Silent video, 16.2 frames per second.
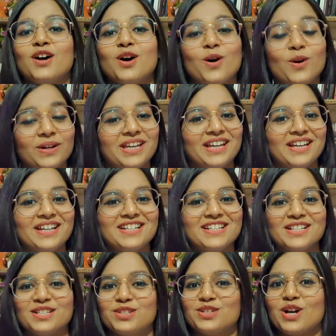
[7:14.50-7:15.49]
Okay,
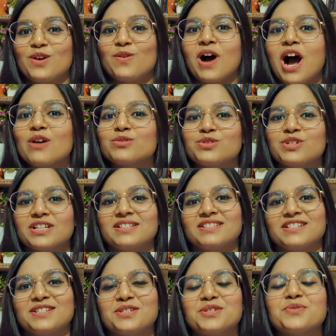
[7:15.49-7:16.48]
so now how to
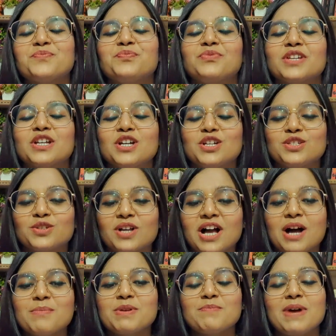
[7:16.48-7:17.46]
test it? So
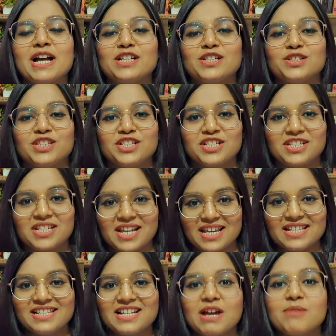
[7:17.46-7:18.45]
coming back to the
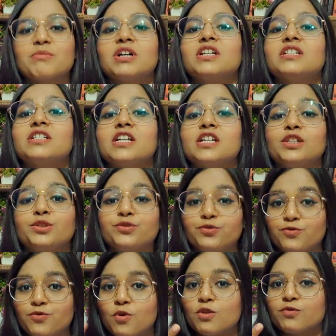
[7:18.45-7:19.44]
test, I'm going to tell you
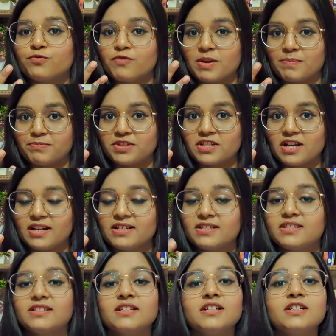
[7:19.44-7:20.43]
4
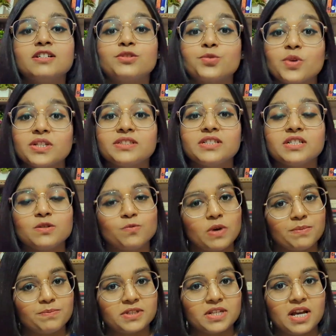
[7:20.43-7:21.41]
websites, trusted
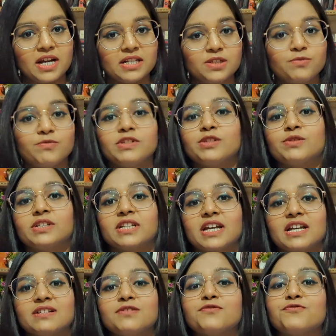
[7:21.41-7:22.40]
websites where you can
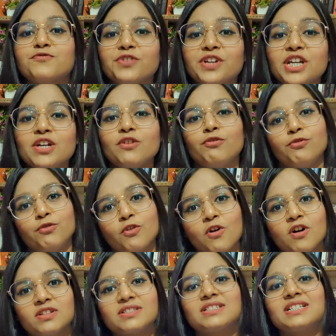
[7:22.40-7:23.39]
get free of
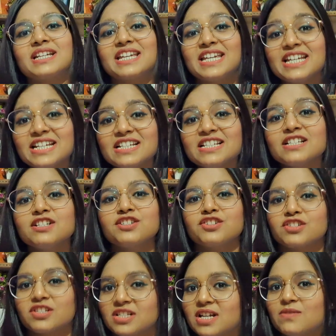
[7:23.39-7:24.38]
cost
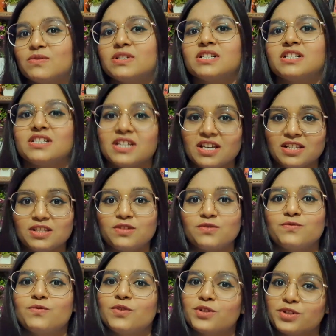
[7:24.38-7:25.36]
English level test
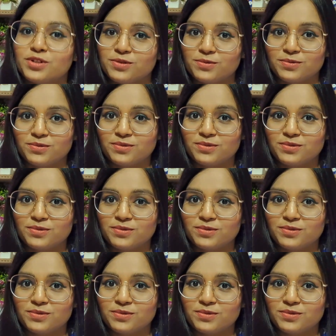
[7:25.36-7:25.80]
for you.